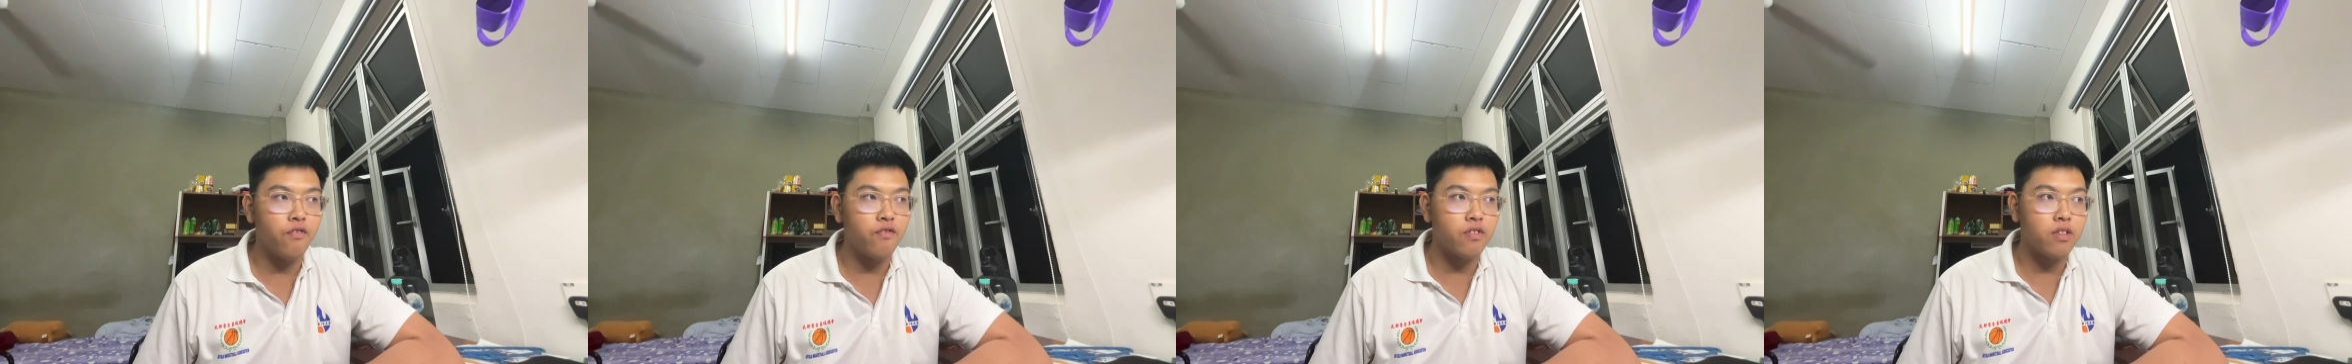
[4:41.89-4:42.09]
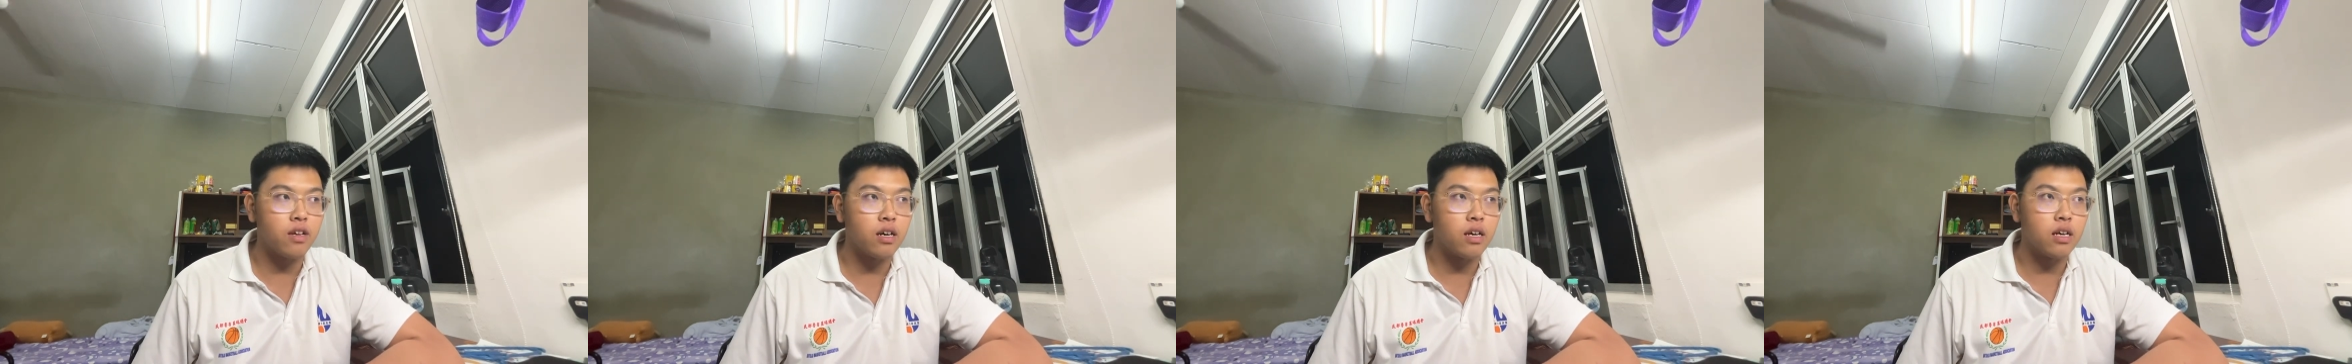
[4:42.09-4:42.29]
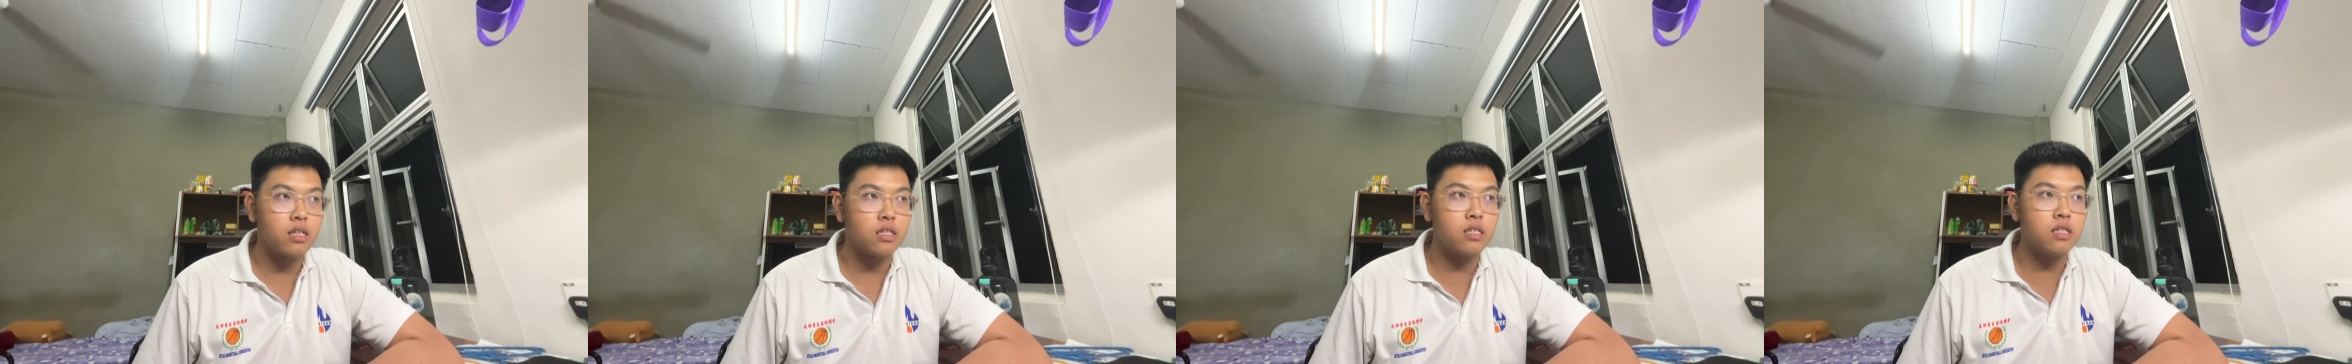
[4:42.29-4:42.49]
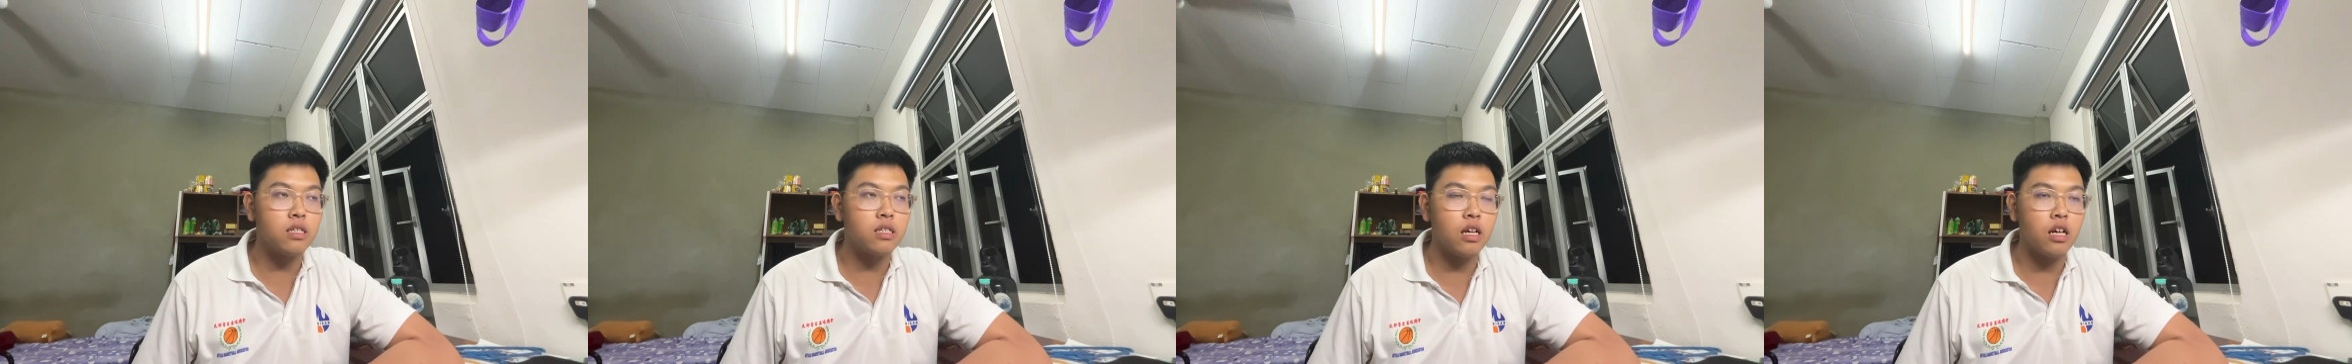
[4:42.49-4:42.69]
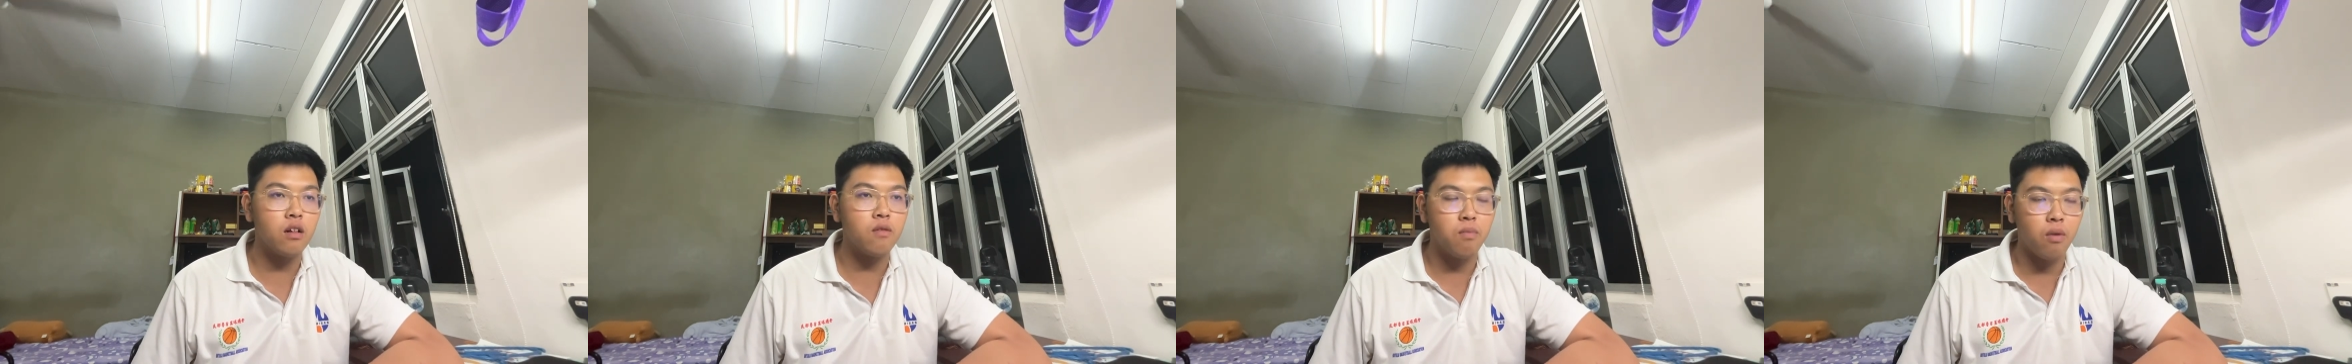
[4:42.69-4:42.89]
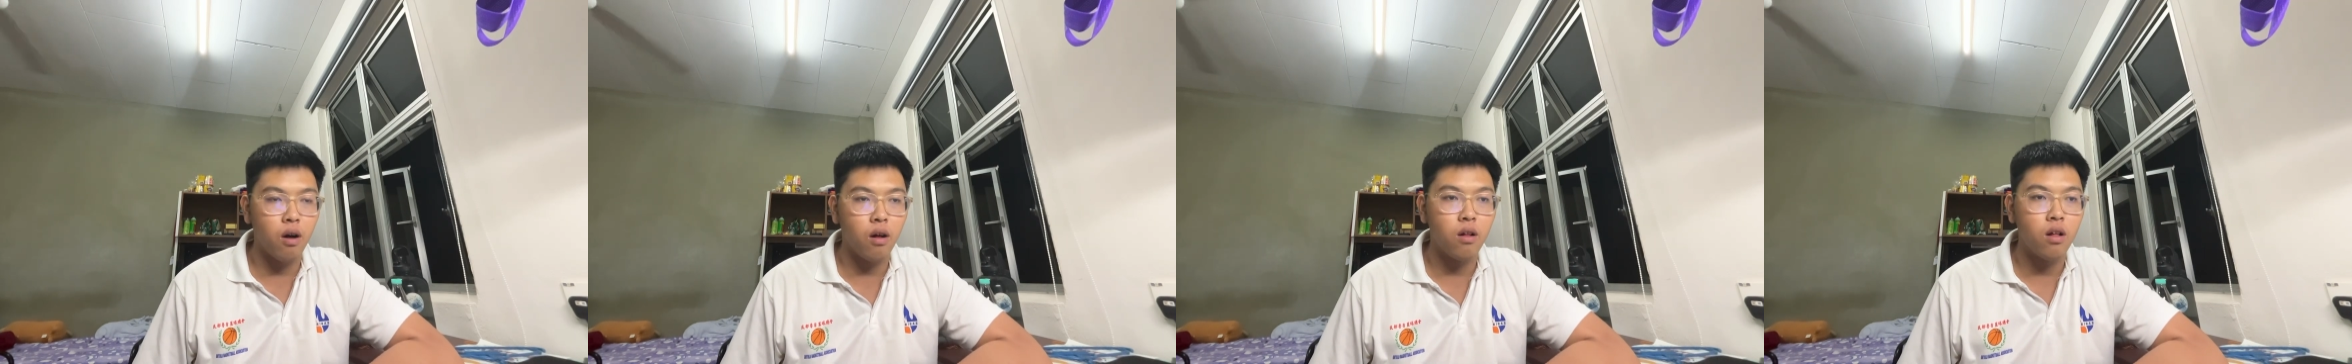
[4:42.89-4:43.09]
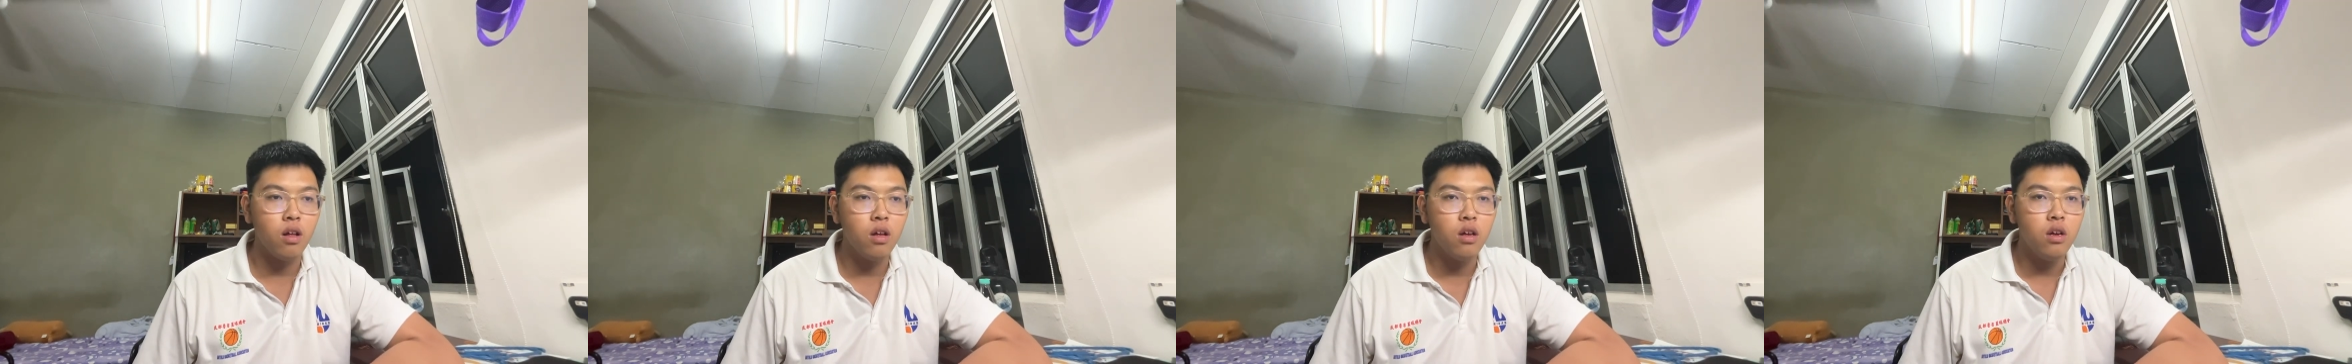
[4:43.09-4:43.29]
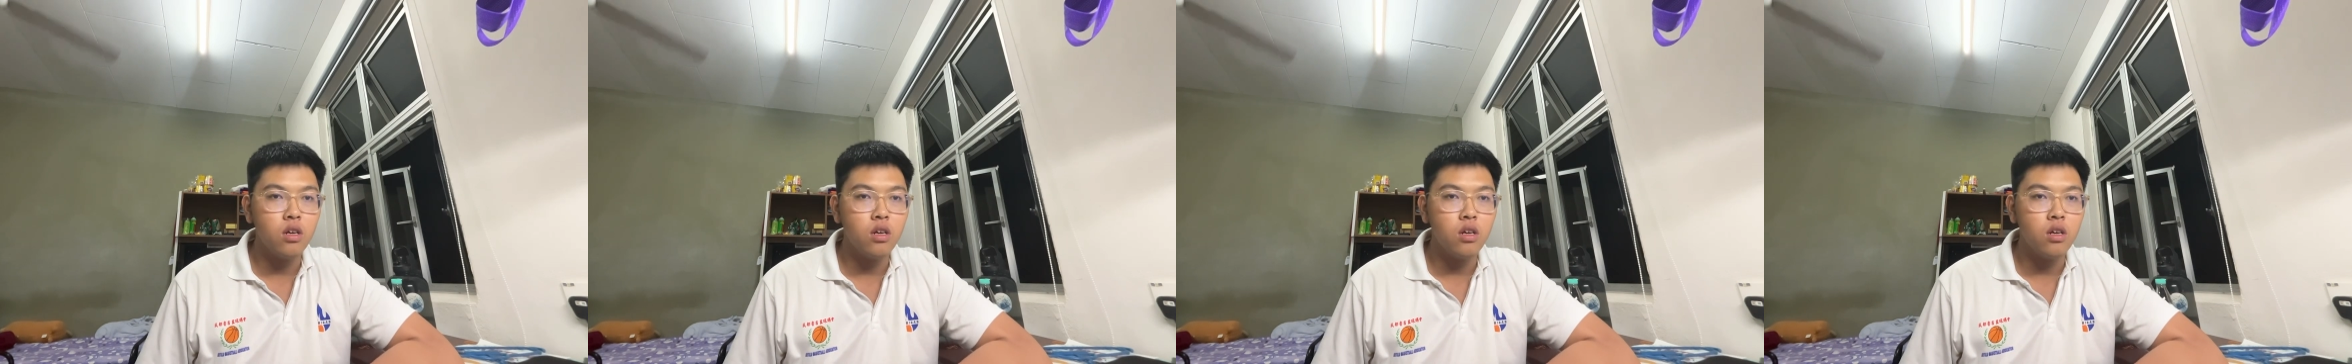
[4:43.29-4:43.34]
the steel ball.